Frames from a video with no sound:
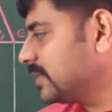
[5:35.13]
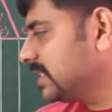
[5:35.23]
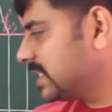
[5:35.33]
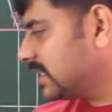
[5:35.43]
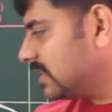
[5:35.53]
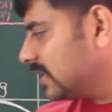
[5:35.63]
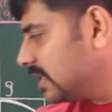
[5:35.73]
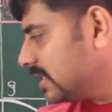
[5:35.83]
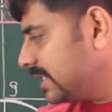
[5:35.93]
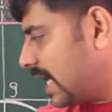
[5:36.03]
position,
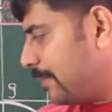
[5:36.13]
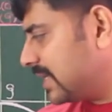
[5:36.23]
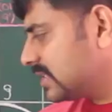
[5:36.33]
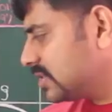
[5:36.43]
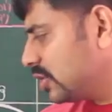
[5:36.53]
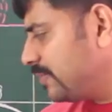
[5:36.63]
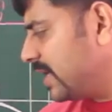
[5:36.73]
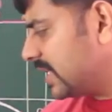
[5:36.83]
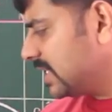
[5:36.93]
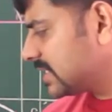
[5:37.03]
the apex should be
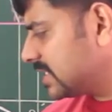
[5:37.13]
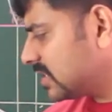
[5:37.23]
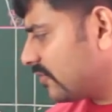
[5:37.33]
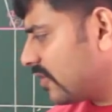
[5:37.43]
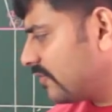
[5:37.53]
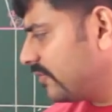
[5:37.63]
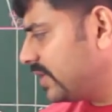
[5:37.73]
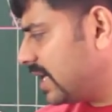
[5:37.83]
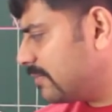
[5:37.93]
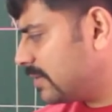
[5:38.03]
at a distance of
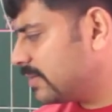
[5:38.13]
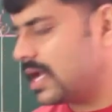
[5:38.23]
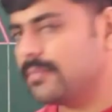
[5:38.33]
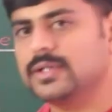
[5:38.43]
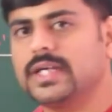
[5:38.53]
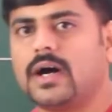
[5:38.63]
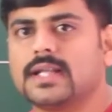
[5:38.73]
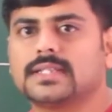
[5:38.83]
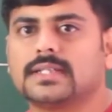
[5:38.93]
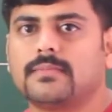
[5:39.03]
50 mm above the
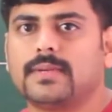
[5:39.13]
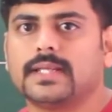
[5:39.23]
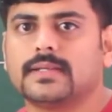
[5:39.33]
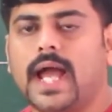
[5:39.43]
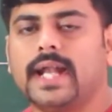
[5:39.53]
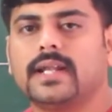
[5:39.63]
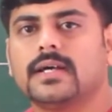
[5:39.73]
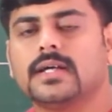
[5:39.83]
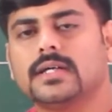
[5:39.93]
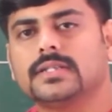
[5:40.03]
horizontal plane
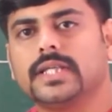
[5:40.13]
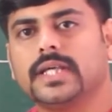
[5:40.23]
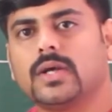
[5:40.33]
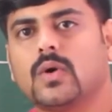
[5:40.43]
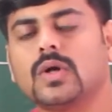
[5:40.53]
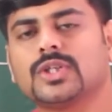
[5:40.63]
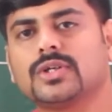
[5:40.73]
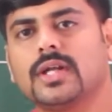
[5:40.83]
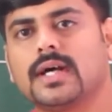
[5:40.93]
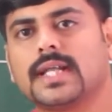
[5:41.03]
and the cone
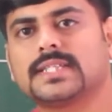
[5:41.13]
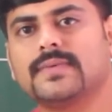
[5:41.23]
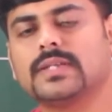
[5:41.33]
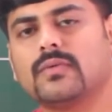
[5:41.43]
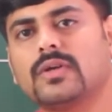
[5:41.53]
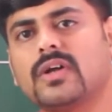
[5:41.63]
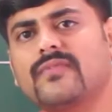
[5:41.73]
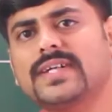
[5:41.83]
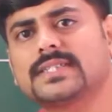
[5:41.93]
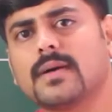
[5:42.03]
should rest with one
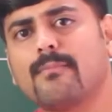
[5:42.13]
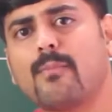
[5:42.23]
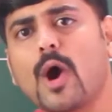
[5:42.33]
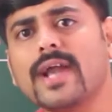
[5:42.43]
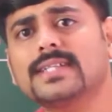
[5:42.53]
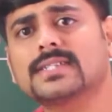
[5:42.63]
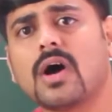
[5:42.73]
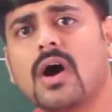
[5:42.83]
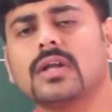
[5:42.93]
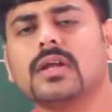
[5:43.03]
of its points
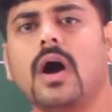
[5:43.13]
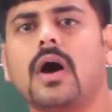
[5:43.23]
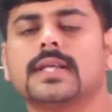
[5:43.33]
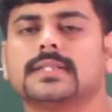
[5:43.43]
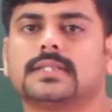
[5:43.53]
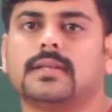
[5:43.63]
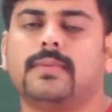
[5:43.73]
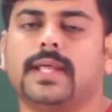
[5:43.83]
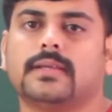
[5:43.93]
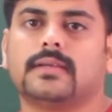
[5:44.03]
on horizontal
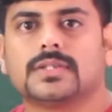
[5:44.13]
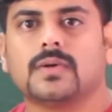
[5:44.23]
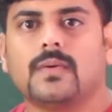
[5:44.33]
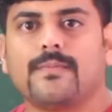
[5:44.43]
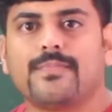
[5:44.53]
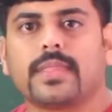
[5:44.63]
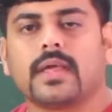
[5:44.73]
plane. So